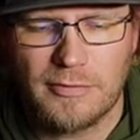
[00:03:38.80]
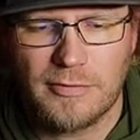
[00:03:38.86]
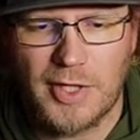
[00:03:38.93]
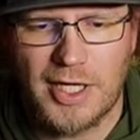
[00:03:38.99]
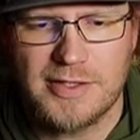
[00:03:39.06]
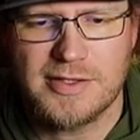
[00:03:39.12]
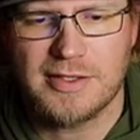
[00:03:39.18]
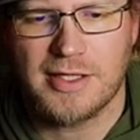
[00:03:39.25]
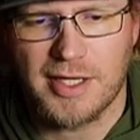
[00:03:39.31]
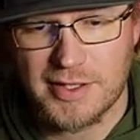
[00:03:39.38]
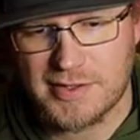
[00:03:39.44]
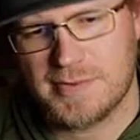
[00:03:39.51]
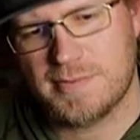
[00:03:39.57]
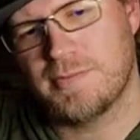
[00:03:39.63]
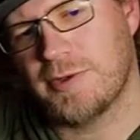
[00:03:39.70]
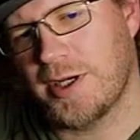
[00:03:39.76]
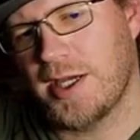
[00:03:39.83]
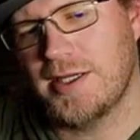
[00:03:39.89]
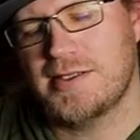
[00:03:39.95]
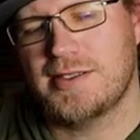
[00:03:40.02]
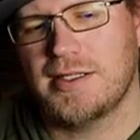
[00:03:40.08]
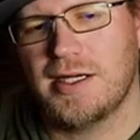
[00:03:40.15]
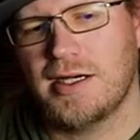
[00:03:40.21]
That's a nice
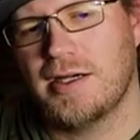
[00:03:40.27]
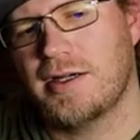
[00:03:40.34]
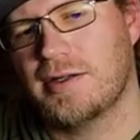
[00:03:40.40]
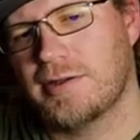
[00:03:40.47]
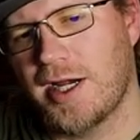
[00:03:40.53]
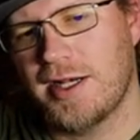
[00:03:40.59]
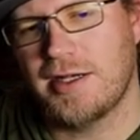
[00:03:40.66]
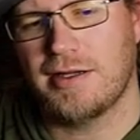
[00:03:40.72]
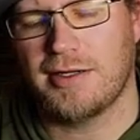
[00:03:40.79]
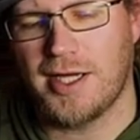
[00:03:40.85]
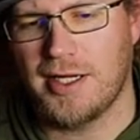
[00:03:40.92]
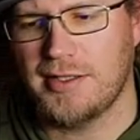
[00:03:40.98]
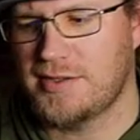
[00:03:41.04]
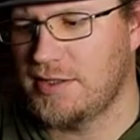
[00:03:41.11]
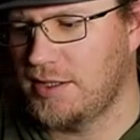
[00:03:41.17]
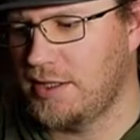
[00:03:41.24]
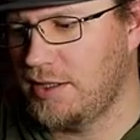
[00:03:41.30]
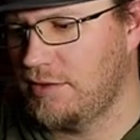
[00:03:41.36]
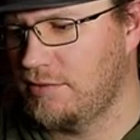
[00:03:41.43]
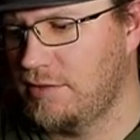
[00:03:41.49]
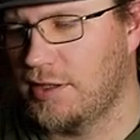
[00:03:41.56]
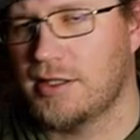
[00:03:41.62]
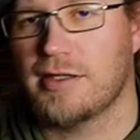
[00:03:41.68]
brace there, right into the high
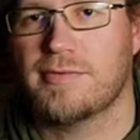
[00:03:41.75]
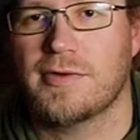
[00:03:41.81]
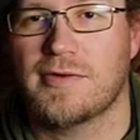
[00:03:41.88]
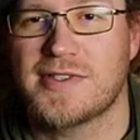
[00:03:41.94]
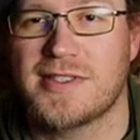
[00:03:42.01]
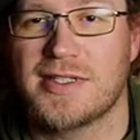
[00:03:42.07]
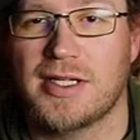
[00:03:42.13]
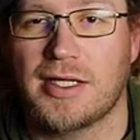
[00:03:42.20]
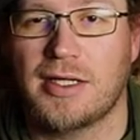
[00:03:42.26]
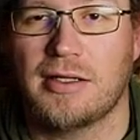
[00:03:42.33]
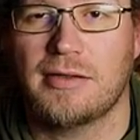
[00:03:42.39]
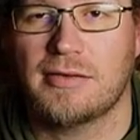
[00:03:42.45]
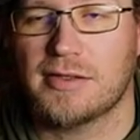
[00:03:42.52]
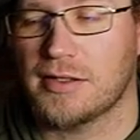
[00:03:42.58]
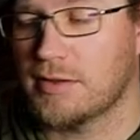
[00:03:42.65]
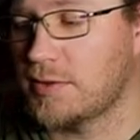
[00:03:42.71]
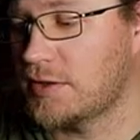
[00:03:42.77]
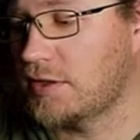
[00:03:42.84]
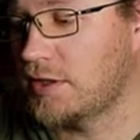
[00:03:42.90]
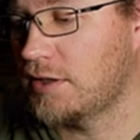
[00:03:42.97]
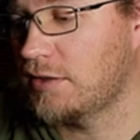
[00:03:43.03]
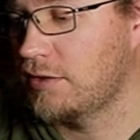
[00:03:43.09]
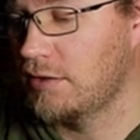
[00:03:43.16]
side, and the phone's dinging, sorry about
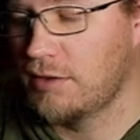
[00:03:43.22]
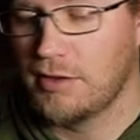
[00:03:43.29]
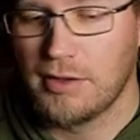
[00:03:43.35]
that.